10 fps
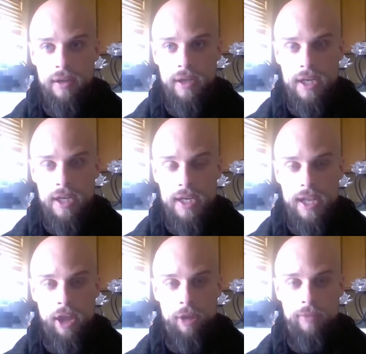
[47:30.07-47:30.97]
need
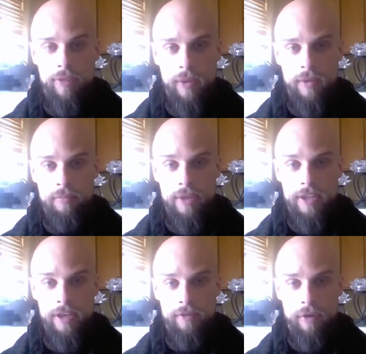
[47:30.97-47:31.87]
help, they would be
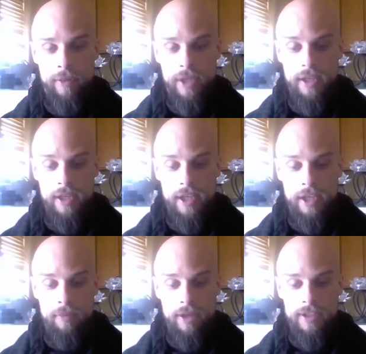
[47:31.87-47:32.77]
there for me.
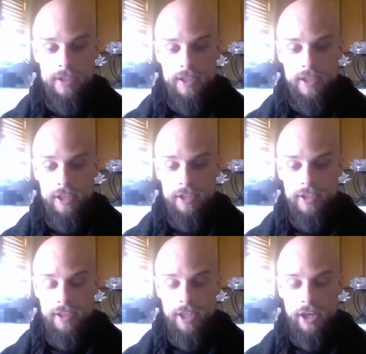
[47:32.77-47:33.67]
But instead, they just
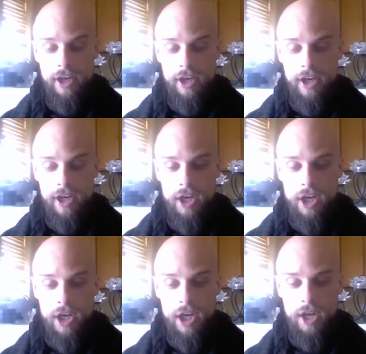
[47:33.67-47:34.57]
sit there
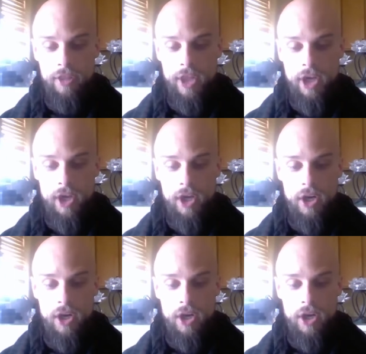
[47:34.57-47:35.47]
in their
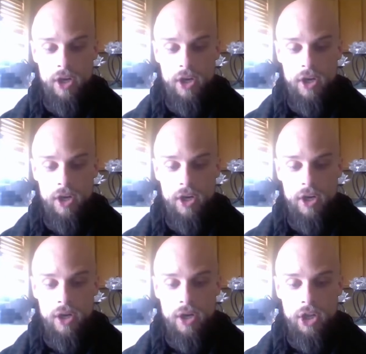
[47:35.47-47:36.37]

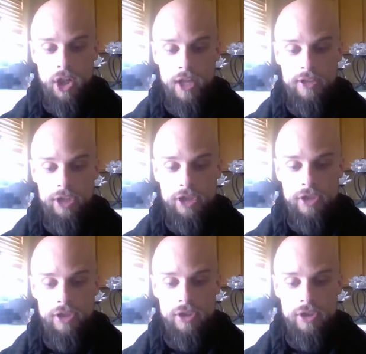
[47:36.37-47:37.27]
closets